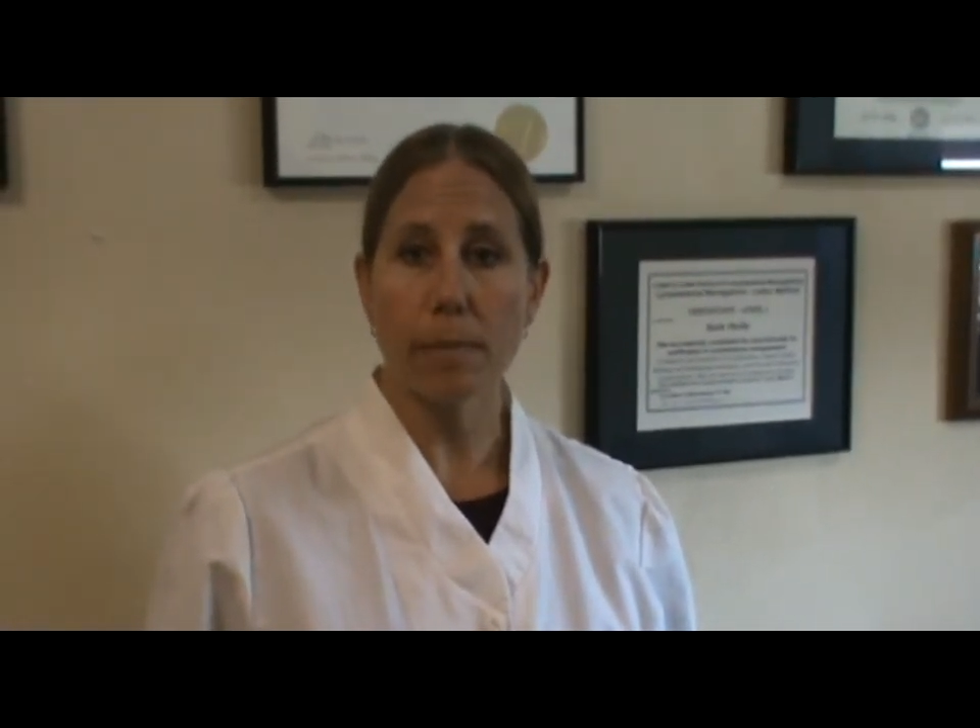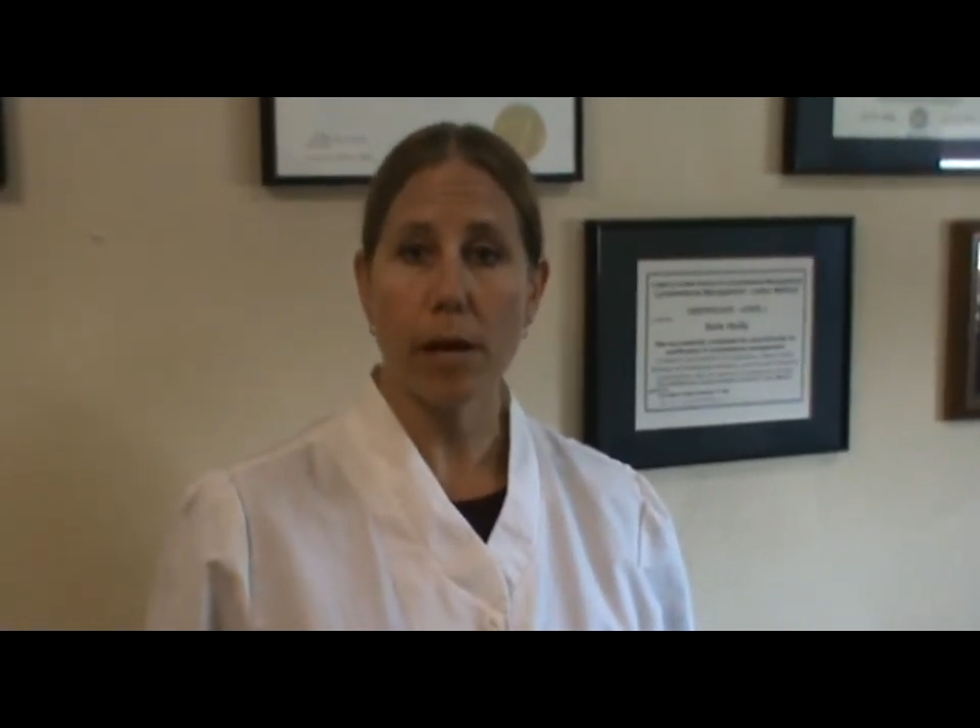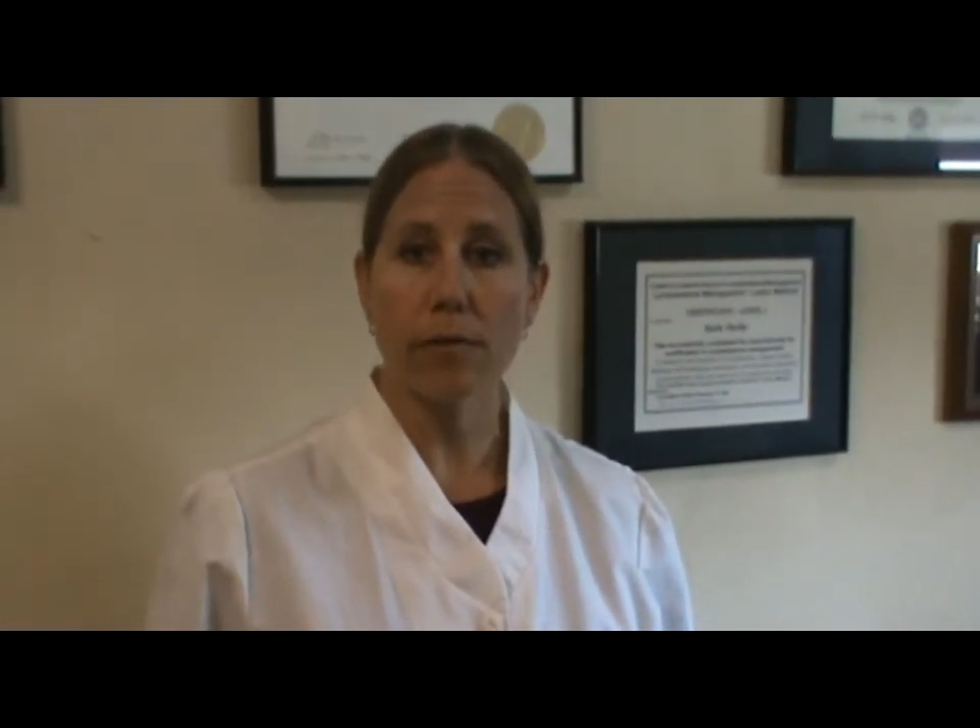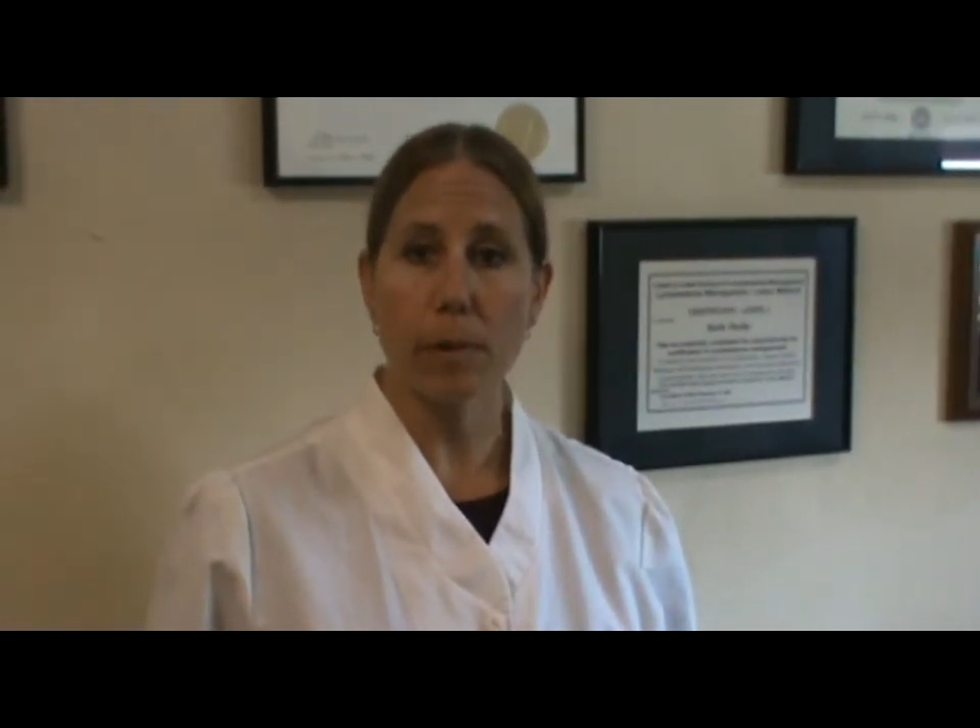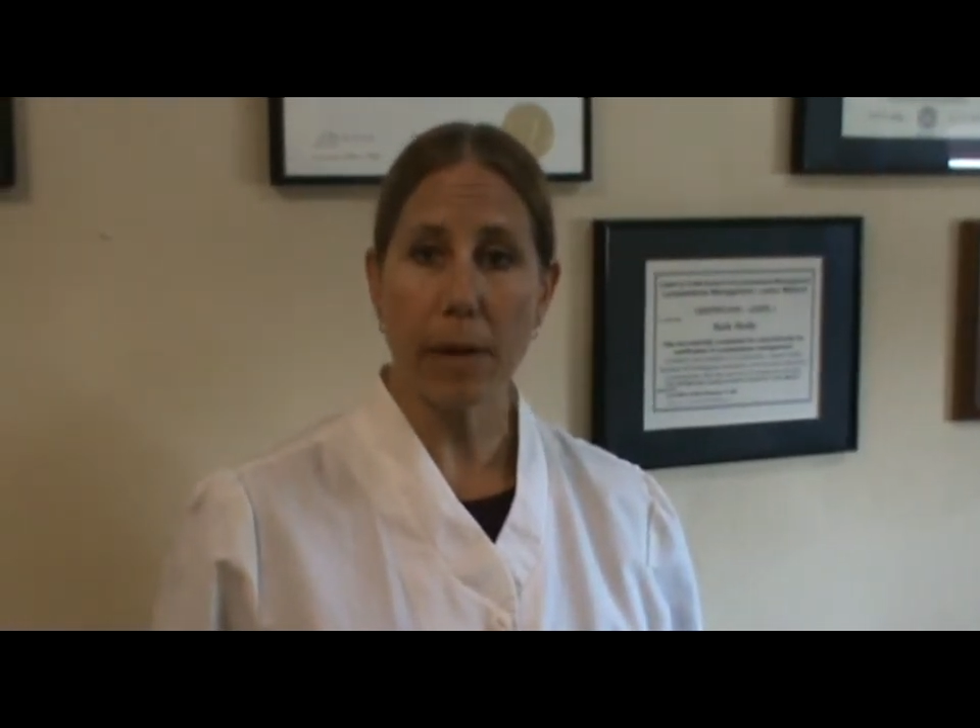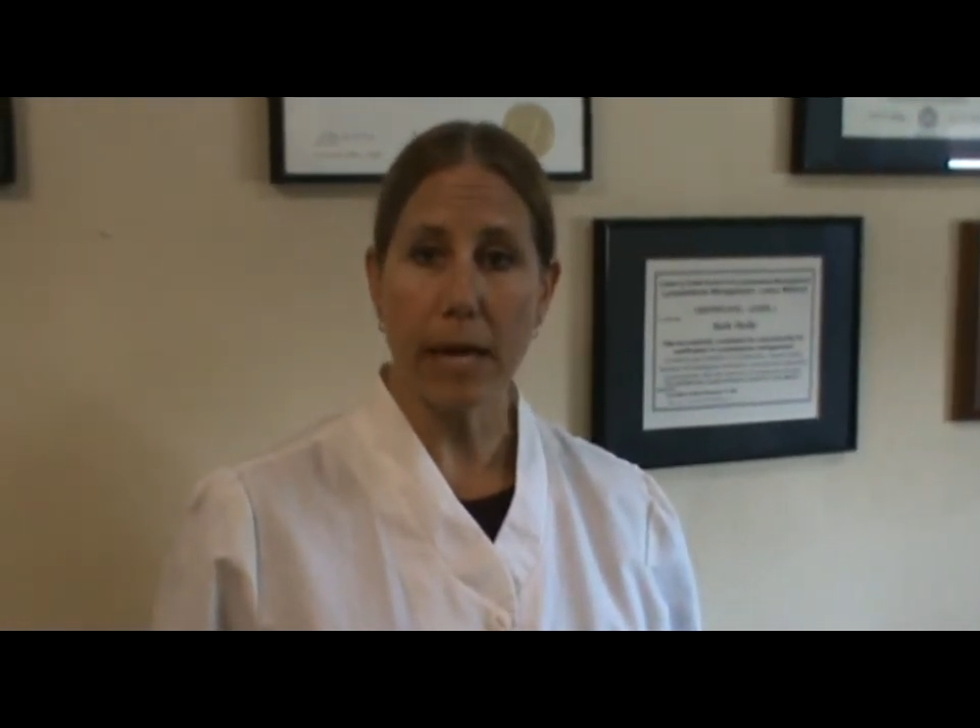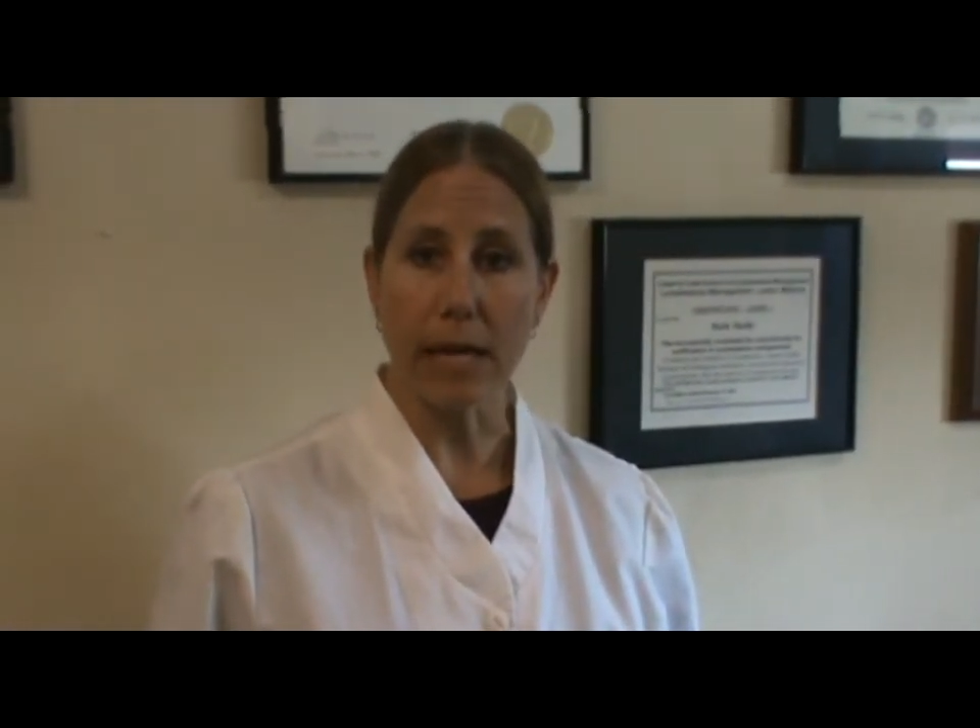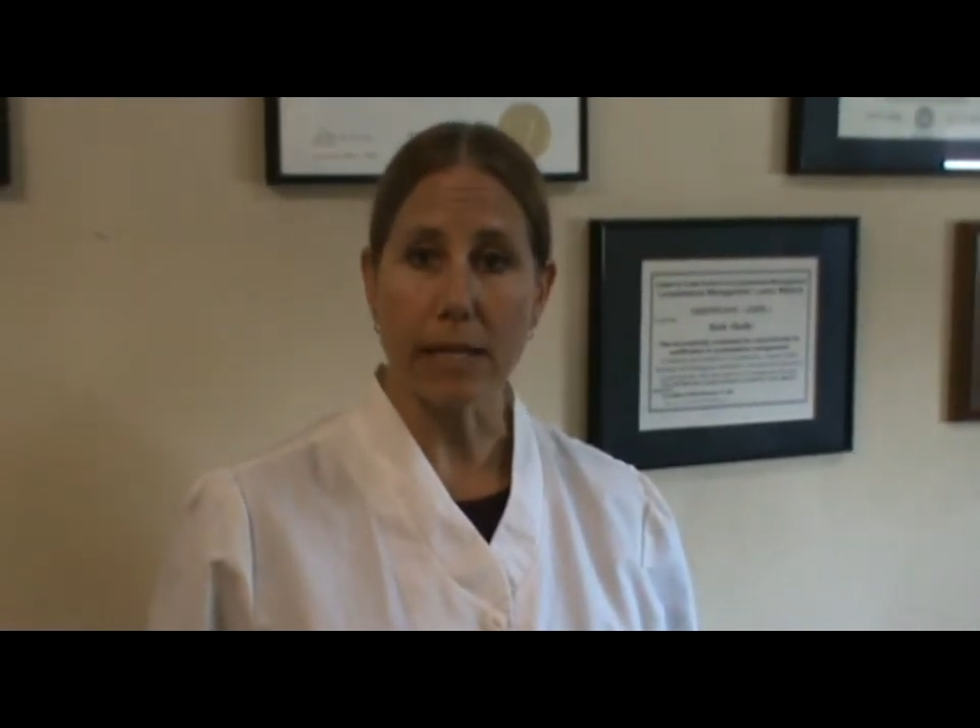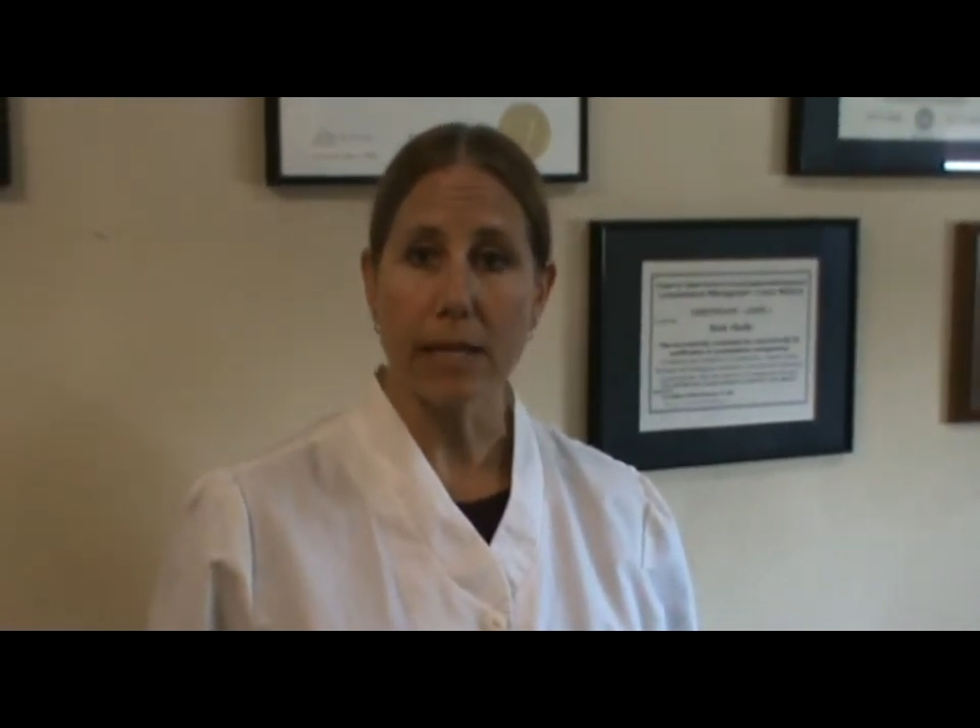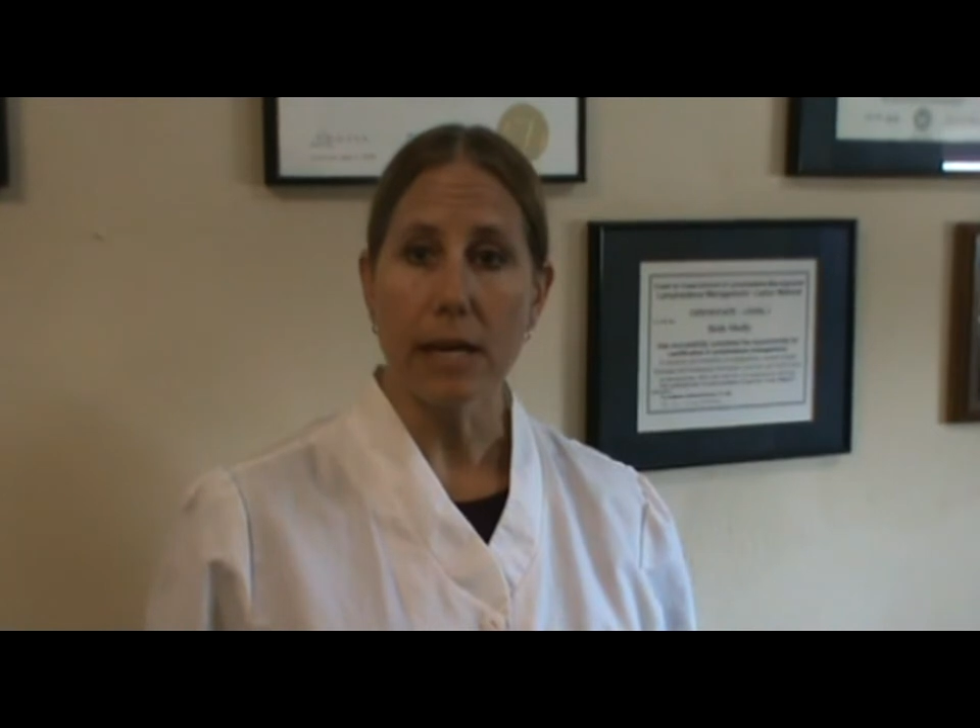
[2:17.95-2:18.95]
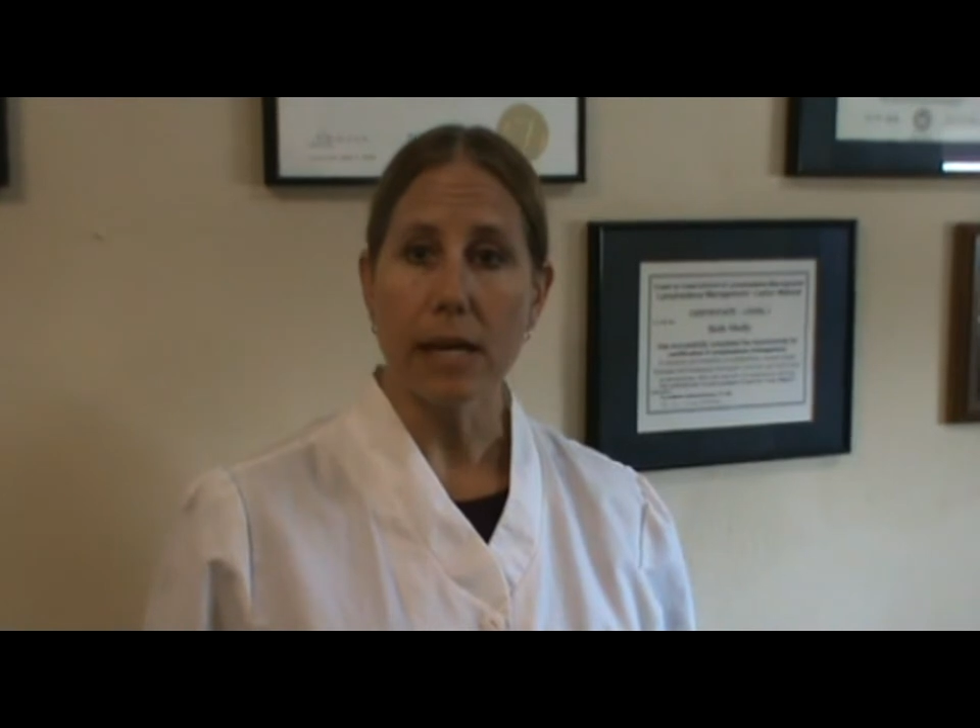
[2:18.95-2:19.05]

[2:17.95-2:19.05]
pelvic pain